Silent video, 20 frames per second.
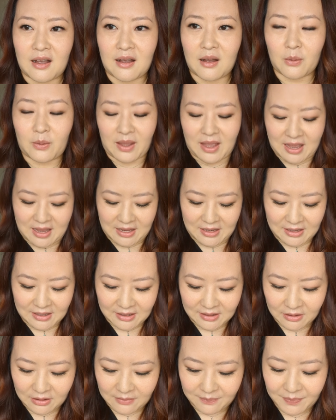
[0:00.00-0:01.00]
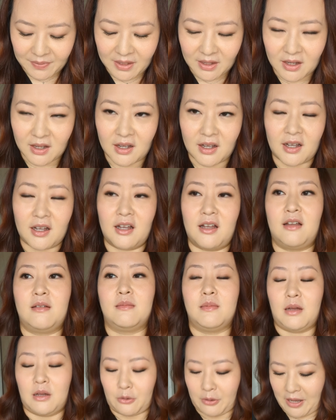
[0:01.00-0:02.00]
Okay.
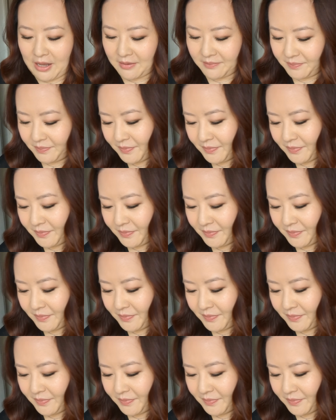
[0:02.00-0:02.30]
Okay.